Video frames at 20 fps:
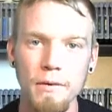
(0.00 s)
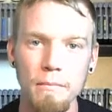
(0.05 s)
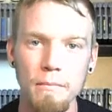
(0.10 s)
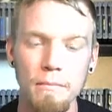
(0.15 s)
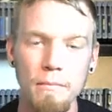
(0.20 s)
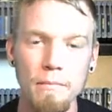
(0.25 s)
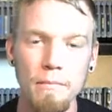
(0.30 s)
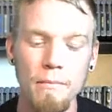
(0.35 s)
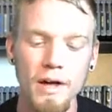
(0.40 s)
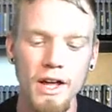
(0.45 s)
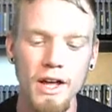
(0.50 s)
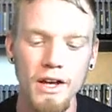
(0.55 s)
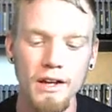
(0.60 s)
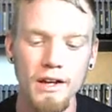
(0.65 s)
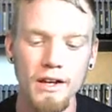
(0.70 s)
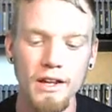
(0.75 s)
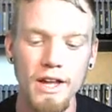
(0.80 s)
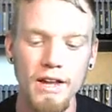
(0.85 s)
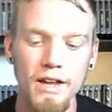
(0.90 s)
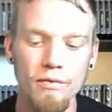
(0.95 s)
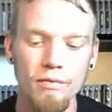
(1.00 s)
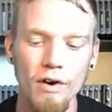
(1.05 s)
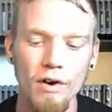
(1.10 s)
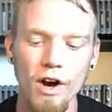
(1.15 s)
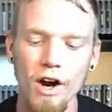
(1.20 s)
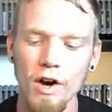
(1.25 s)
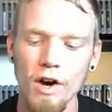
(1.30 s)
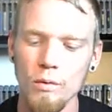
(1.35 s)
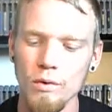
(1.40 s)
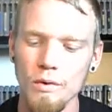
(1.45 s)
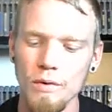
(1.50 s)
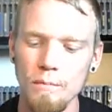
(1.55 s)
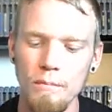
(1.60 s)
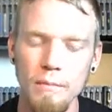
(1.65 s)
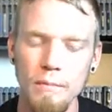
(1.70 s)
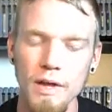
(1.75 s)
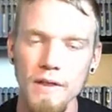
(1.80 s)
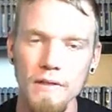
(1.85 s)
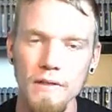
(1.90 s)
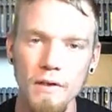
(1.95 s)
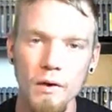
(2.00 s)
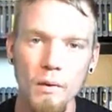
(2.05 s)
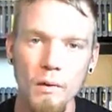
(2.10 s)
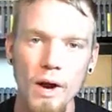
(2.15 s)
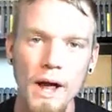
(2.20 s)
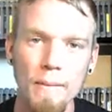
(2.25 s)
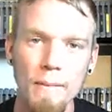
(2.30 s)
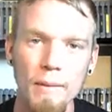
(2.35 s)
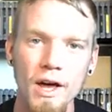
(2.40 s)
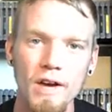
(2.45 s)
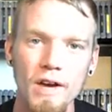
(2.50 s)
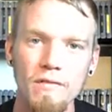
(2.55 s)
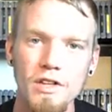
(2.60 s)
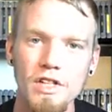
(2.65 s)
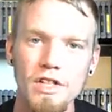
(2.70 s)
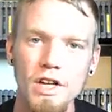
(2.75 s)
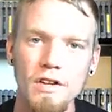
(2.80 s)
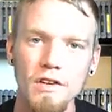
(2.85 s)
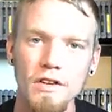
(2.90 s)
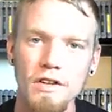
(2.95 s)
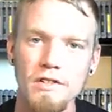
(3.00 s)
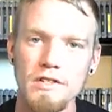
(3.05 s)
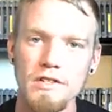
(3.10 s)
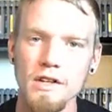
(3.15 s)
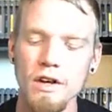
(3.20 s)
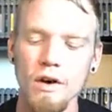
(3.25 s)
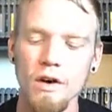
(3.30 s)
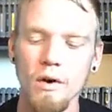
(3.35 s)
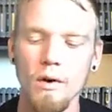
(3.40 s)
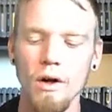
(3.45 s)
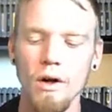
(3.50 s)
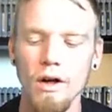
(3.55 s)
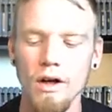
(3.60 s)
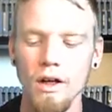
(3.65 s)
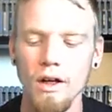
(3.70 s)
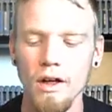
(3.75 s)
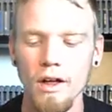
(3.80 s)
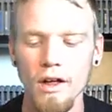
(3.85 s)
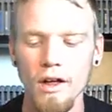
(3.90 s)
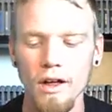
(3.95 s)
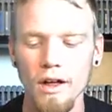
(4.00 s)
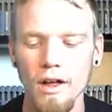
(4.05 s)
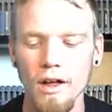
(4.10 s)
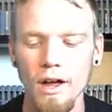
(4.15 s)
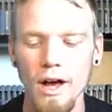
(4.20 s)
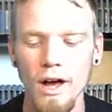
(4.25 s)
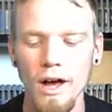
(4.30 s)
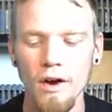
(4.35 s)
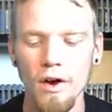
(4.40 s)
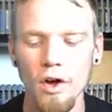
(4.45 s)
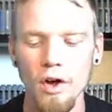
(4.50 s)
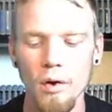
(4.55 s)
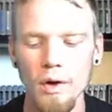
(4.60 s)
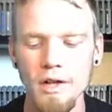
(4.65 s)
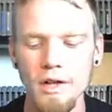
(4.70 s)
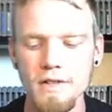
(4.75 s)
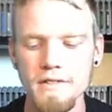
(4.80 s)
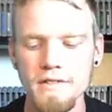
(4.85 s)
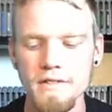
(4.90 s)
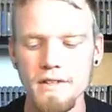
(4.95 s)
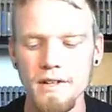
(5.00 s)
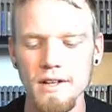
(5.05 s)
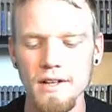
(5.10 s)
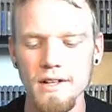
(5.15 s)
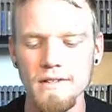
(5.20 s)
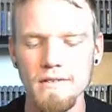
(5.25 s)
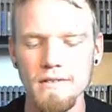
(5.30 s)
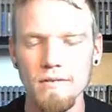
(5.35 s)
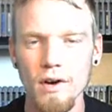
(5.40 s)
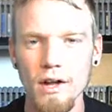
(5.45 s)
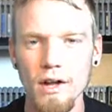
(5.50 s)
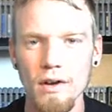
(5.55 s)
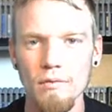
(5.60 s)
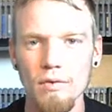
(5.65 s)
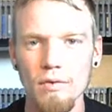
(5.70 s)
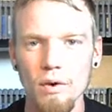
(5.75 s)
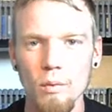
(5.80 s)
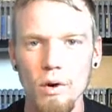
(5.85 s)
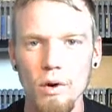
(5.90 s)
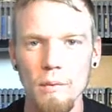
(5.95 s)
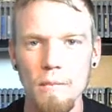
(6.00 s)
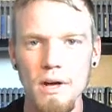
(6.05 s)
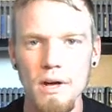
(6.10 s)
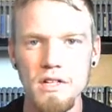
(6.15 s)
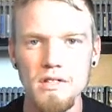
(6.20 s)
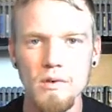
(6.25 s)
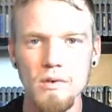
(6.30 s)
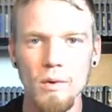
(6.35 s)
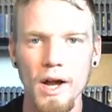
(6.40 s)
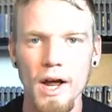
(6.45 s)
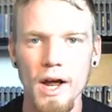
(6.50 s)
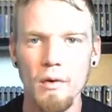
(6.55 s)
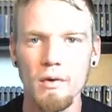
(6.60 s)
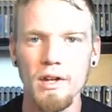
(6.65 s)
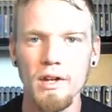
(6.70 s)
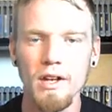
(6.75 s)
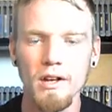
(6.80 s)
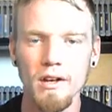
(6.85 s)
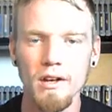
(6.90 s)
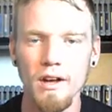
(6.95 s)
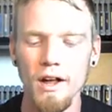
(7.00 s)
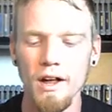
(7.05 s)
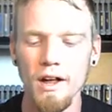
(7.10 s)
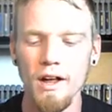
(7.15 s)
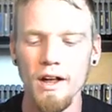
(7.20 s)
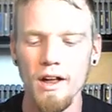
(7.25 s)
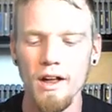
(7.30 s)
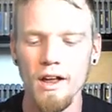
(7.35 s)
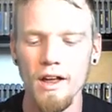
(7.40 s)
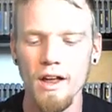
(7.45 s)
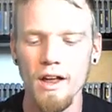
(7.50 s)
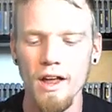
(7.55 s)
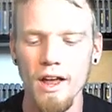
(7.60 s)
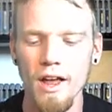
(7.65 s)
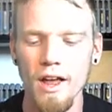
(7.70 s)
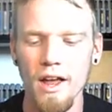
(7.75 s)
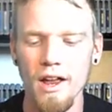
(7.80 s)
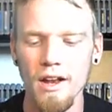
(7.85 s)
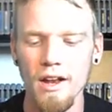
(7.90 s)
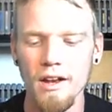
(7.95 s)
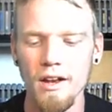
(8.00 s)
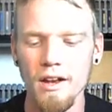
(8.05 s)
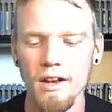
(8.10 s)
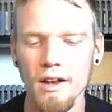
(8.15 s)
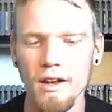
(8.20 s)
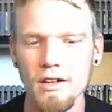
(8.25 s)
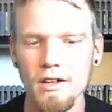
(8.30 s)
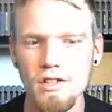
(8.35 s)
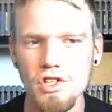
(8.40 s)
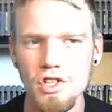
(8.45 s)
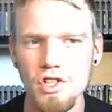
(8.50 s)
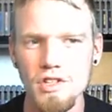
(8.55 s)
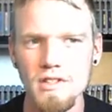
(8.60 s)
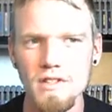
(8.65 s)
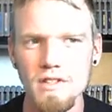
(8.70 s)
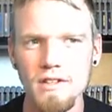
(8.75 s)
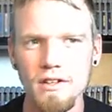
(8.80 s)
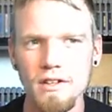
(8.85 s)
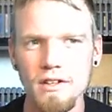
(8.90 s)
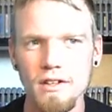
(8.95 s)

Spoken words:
and get far, and we're beating the crap out of each other. So I don't know, it's fun if you want to mess around and just,